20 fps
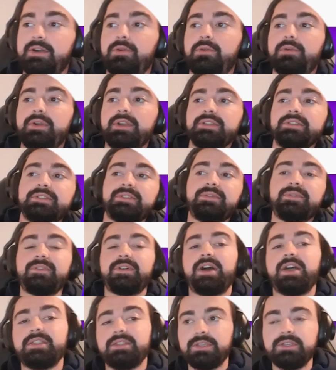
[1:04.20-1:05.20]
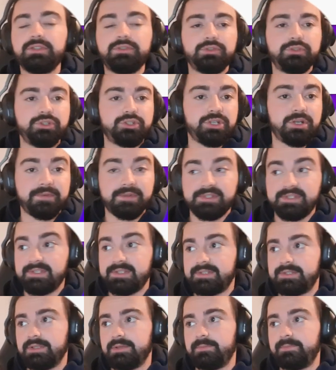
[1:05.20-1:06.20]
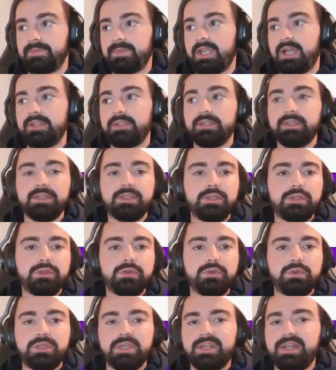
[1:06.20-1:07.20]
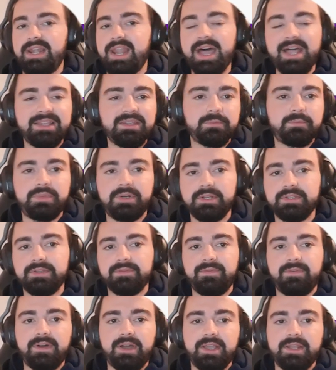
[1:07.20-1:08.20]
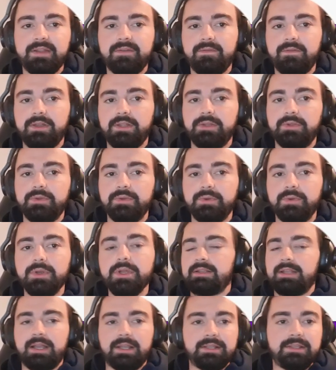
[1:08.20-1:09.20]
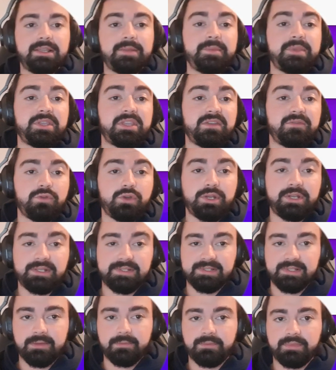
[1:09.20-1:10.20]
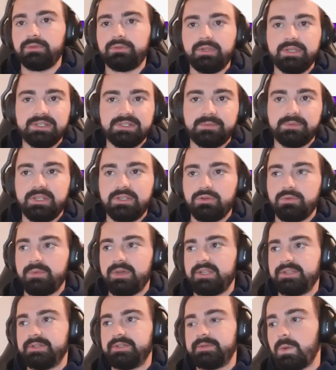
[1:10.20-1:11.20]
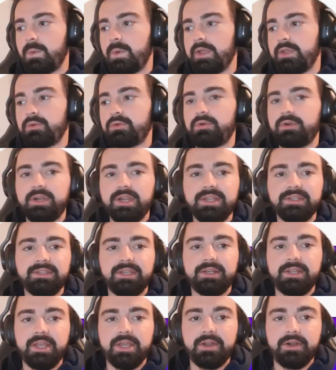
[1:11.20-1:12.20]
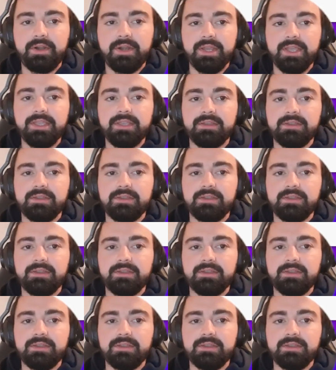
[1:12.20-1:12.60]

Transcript: already defined into the Java system, and you cannot predefine a value. Like, let me give you an example to explain you better. When you create an array